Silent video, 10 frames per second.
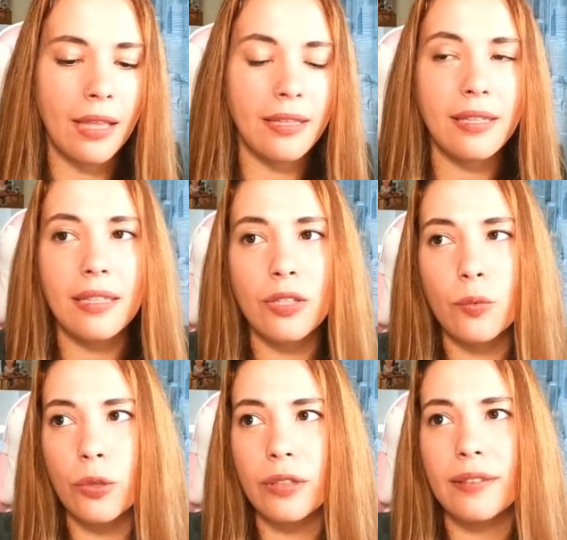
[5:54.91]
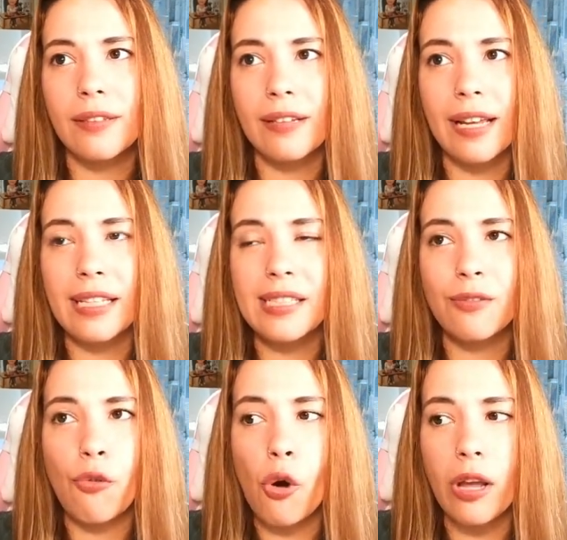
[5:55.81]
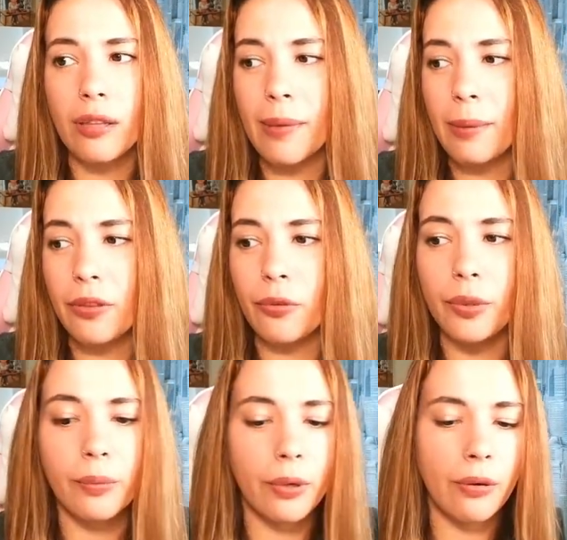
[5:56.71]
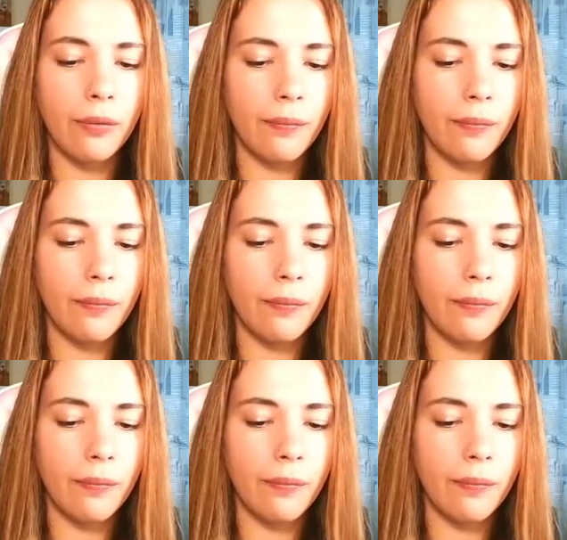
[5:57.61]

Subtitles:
This is worth, okay, it's foil, maybe €2.